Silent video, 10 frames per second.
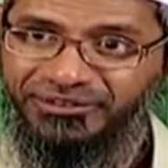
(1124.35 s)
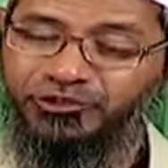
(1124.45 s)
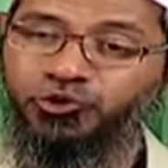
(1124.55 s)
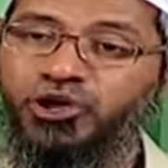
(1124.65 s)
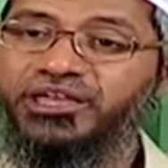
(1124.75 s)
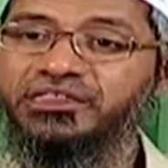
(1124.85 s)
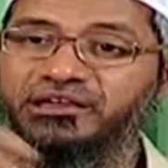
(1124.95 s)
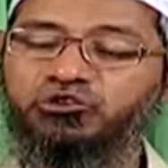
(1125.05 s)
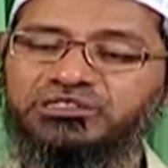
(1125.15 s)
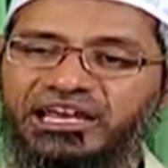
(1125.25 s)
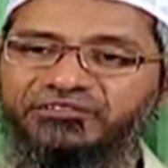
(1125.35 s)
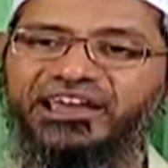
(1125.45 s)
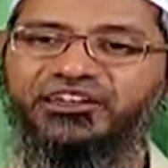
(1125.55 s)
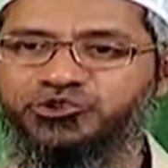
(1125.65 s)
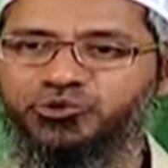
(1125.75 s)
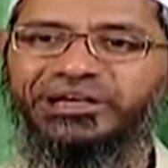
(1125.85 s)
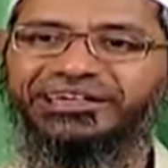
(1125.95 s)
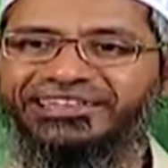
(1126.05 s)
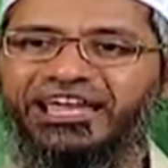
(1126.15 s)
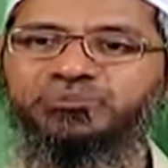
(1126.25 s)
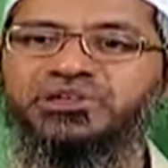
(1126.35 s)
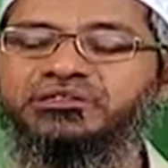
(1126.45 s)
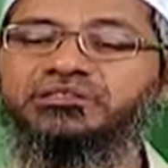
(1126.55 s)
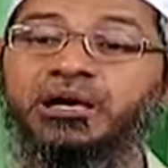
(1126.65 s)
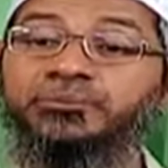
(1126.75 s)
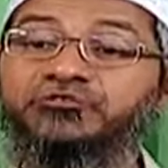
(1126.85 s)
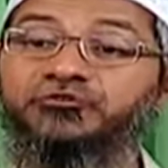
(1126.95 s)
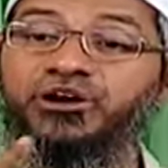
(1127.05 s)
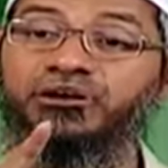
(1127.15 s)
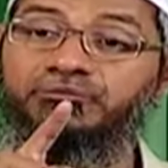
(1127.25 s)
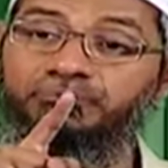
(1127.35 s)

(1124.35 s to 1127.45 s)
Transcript: knowing his outside value is 20, that means he's coming for